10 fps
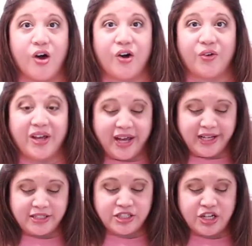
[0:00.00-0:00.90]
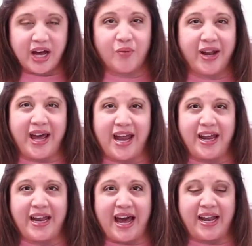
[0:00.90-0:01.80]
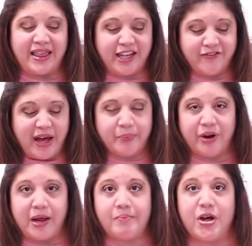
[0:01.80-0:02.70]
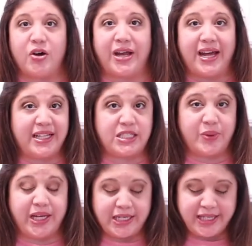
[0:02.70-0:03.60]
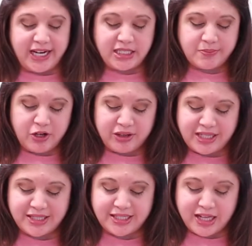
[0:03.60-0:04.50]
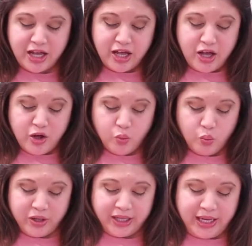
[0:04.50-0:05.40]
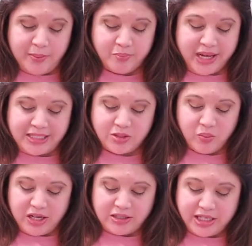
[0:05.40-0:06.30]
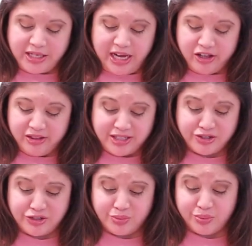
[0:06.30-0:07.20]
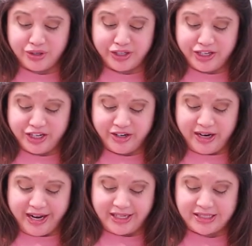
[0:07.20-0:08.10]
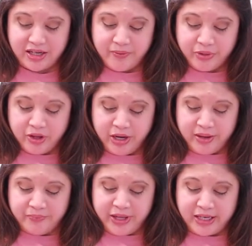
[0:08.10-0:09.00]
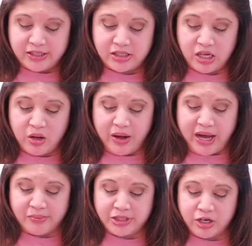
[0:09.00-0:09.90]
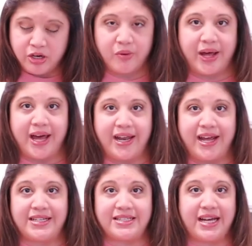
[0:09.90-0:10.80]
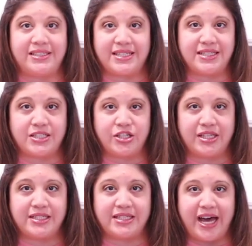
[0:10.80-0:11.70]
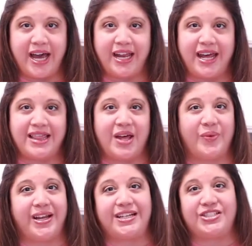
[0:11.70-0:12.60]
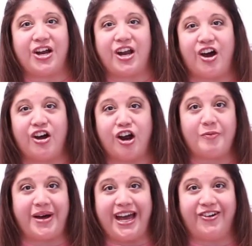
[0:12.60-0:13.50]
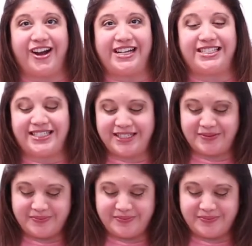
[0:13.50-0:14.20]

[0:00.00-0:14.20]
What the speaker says: Okay, so I went ahead and added the evaporated milk and the sweet condensed milk. This is really mixed well together. This looks really good, you guys. Okay, and so I'm just going to go ahead and set this to the side, and then we can get started on our pie crust.